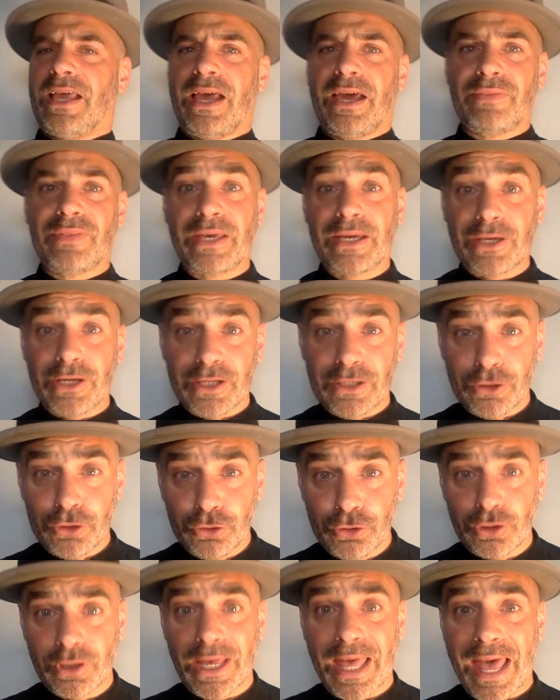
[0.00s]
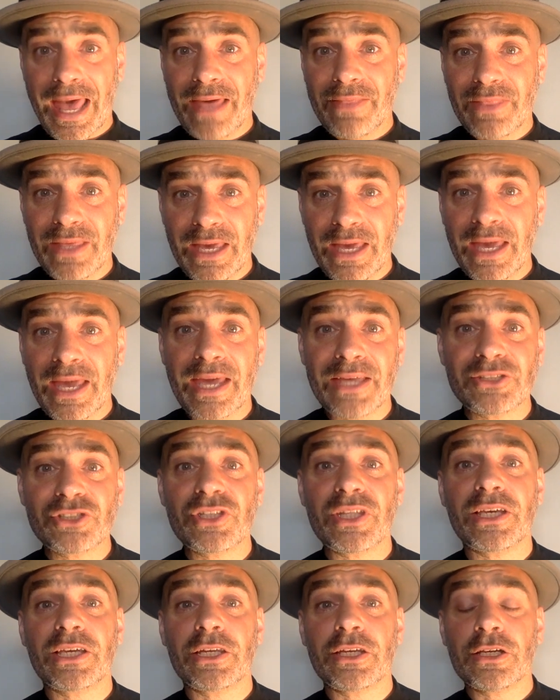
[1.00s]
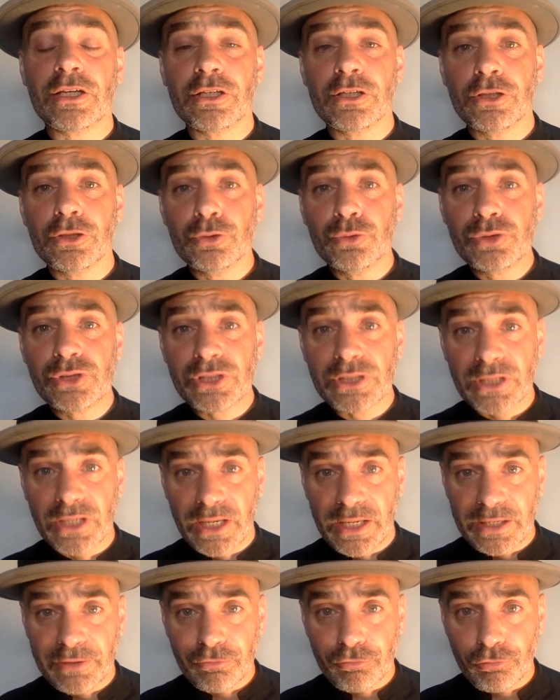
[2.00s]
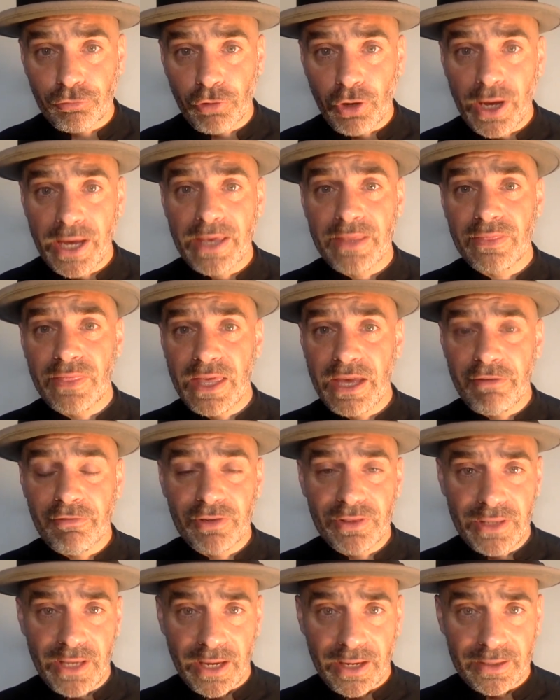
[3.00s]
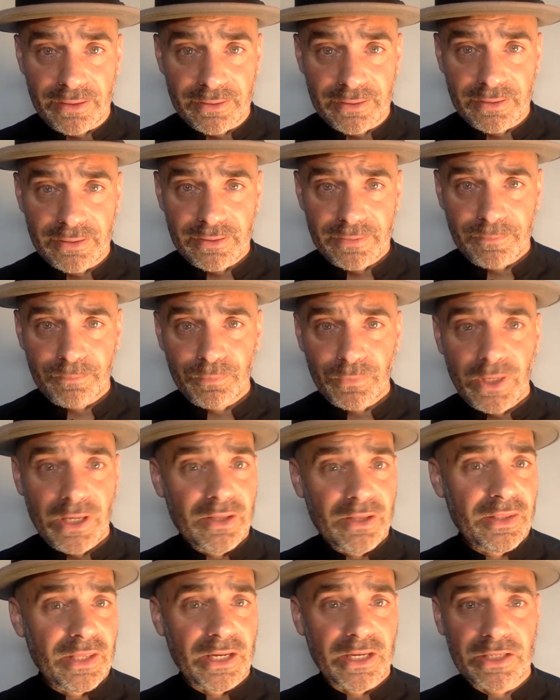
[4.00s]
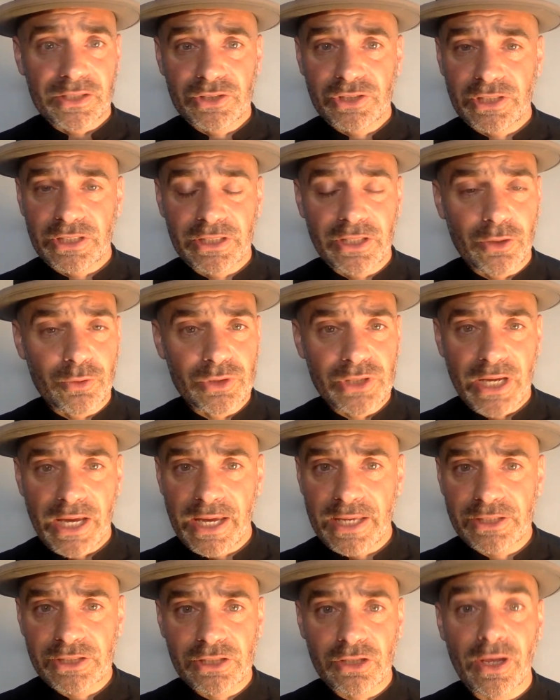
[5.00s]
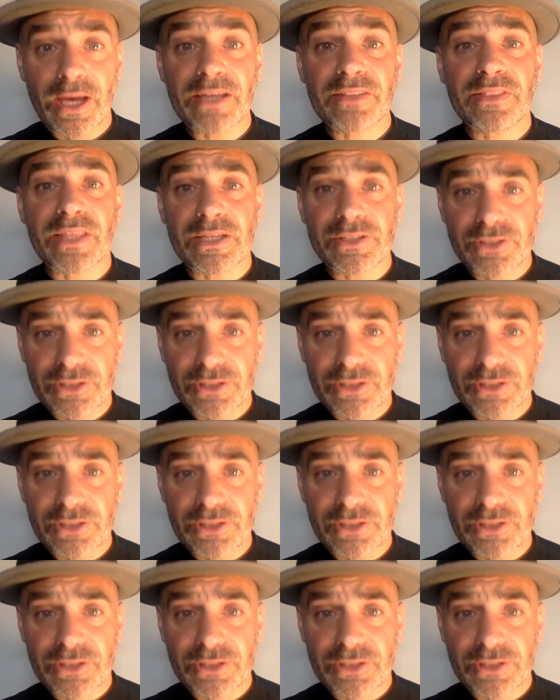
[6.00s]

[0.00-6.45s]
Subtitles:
And they're going to look at their hands. They're going to hallucinate right there and then. They're going to see those hands like they're